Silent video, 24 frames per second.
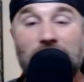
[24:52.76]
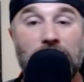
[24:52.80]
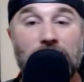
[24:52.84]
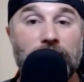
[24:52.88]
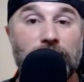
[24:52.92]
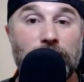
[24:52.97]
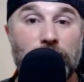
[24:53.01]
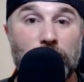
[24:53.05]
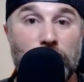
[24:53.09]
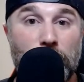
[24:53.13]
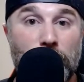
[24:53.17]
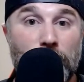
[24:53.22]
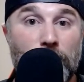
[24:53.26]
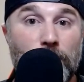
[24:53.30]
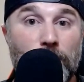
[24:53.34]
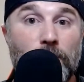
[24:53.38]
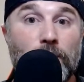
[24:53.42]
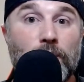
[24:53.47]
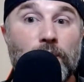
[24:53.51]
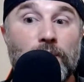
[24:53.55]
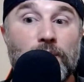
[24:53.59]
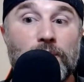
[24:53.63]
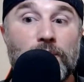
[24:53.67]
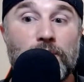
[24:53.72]
if
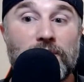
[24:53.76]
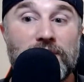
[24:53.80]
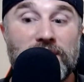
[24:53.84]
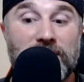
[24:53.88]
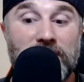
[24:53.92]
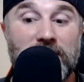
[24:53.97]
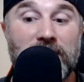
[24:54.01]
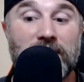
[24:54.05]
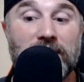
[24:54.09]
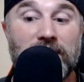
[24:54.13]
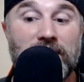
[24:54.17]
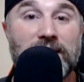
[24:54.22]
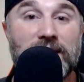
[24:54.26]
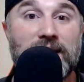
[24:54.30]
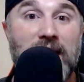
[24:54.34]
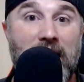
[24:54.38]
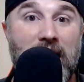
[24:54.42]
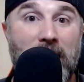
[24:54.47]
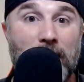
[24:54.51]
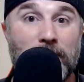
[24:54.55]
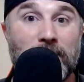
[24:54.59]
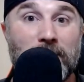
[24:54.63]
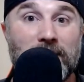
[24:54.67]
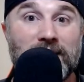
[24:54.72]
you see this
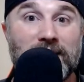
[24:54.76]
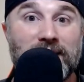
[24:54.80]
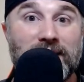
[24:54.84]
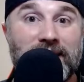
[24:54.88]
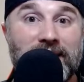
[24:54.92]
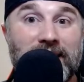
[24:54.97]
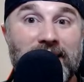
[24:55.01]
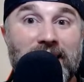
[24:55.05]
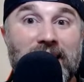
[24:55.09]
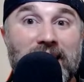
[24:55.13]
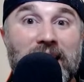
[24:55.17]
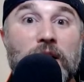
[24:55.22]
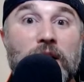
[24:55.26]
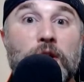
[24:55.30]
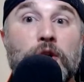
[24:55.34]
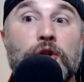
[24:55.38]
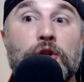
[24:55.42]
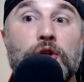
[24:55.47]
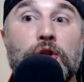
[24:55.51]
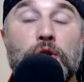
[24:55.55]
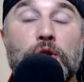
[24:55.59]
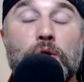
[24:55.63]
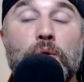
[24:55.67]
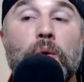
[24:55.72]
happen,
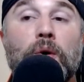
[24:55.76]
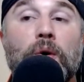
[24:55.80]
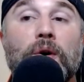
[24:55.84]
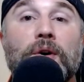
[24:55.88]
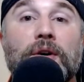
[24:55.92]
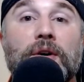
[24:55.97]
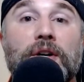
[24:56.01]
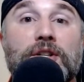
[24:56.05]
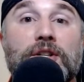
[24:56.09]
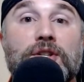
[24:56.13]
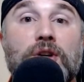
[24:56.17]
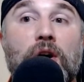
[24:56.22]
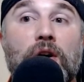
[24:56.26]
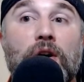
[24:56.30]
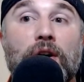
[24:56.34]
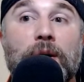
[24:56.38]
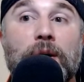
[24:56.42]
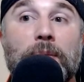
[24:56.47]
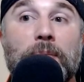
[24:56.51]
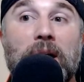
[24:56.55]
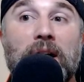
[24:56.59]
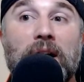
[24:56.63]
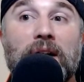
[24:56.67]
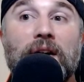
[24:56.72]
you are going to talk
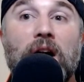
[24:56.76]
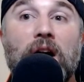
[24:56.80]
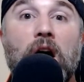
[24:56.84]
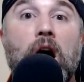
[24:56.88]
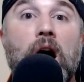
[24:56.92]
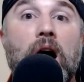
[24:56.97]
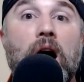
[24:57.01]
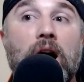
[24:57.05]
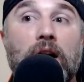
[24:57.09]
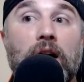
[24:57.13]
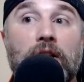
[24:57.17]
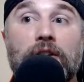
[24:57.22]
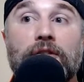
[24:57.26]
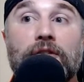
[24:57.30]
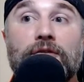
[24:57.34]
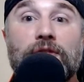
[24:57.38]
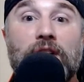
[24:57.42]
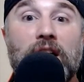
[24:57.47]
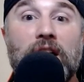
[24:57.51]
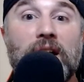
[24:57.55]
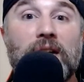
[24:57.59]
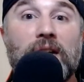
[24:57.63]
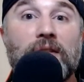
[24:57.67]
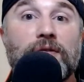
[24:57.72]
about a Hall of
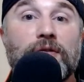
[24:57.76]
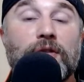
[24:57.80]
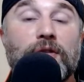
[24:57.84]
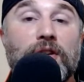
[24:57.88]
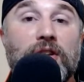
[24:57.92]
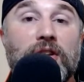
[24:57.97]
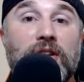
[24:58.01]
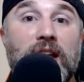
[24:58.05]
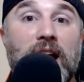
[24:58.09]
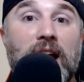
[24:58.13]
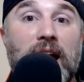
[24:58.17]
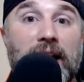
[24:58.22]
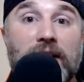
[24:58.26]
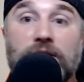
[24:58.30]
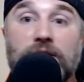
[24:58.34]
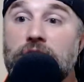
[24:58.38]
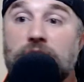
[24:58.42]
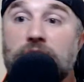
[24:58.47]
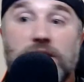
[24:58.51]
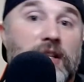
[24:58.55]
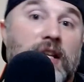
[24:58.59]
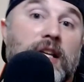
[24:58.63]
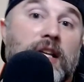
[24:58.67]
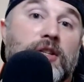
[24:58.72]
Fame for the
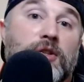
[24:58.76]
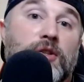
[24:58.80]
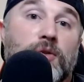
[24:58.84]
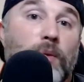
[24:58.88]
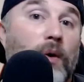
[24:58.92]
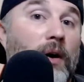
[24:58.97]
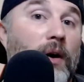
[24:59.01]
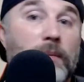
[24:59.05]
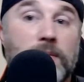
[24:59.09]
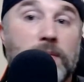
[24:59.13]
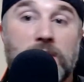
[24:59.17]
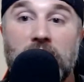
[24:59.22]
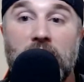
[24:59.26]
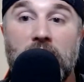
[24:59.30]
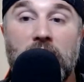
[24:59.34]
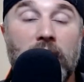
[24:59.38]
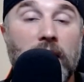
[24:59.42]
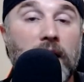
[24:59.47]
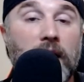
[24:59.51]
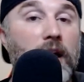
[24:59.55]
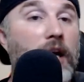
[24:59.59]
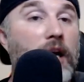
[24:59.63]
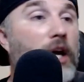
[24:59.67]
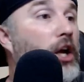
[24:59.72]
ages. And this is where I'm
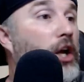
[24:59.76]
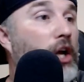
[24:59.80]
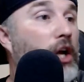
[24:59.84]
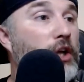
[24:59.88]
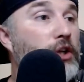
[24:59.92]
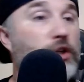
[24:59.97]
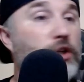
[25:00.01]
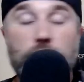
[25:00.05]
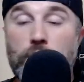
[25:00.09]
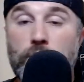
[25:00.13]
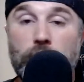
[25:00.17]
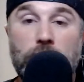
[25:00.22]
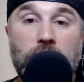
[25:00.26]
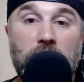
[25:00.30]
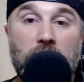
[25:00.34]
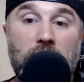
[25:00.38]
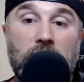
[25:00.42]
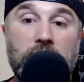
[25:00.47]
saying you